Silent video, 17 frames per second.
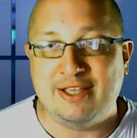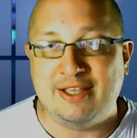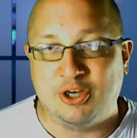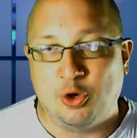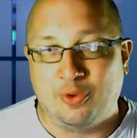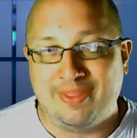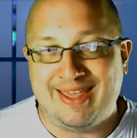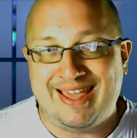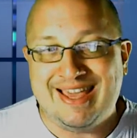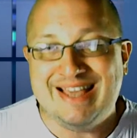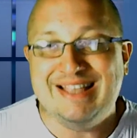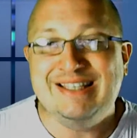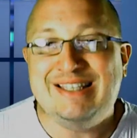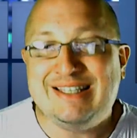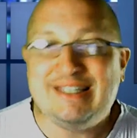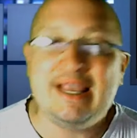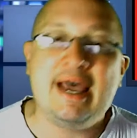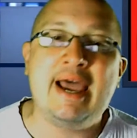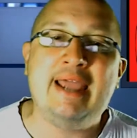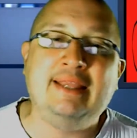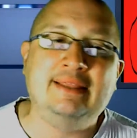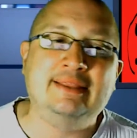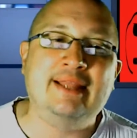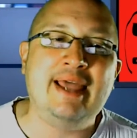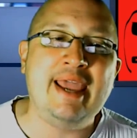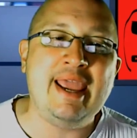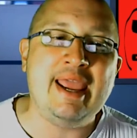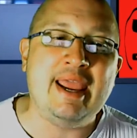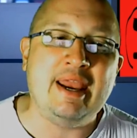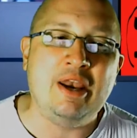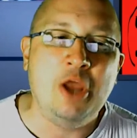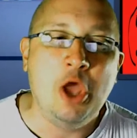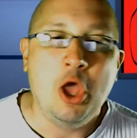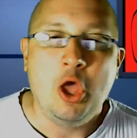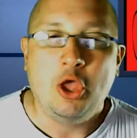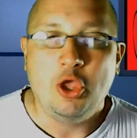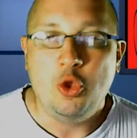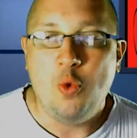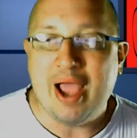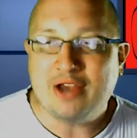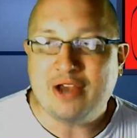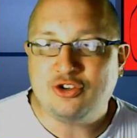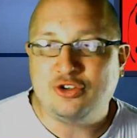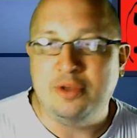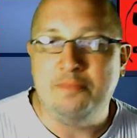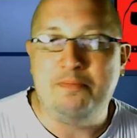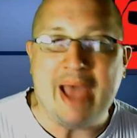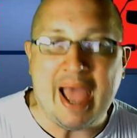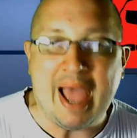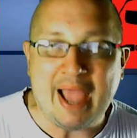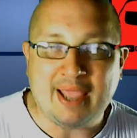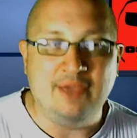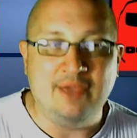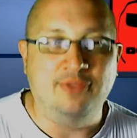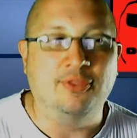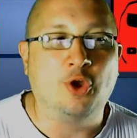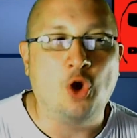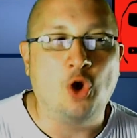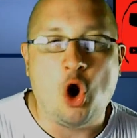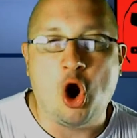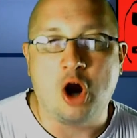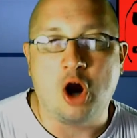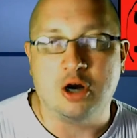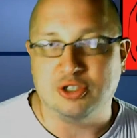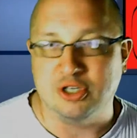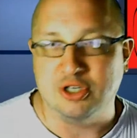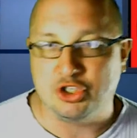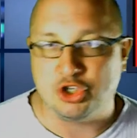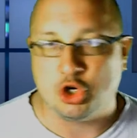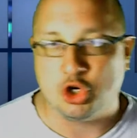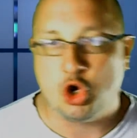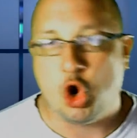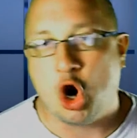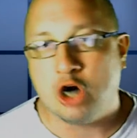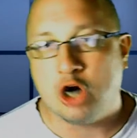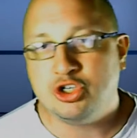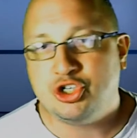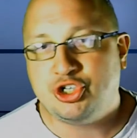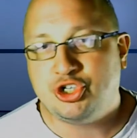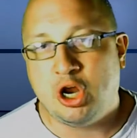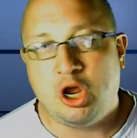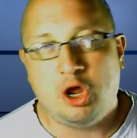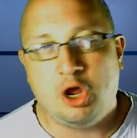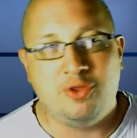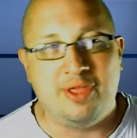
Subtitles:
And on the inside lane, you actually back in the cars, and it's a car show.